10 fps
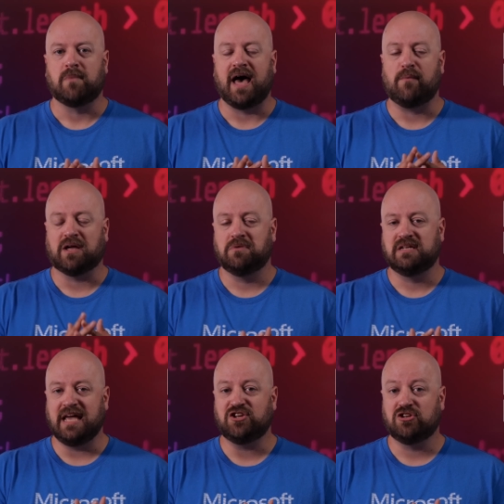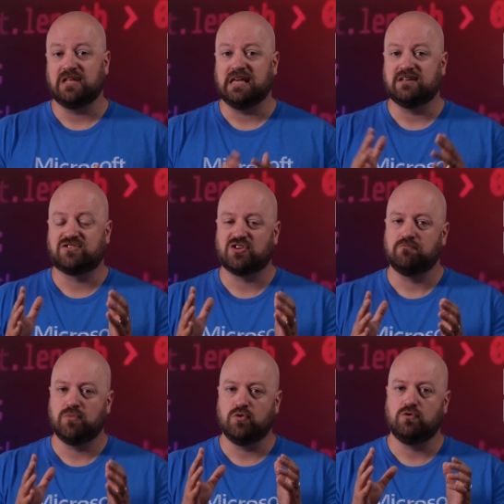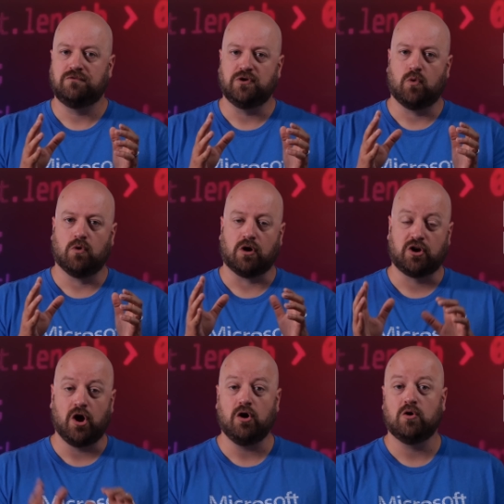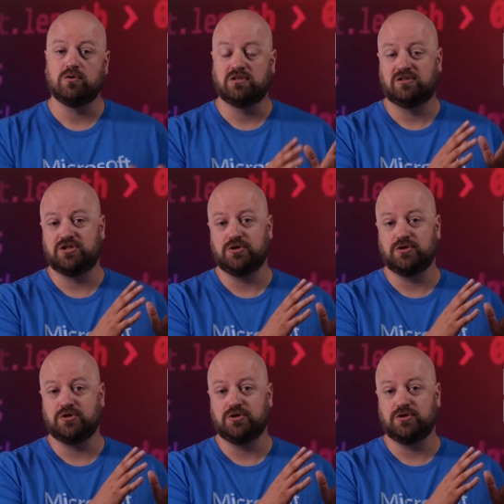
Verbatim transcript: My recommendation is to move your code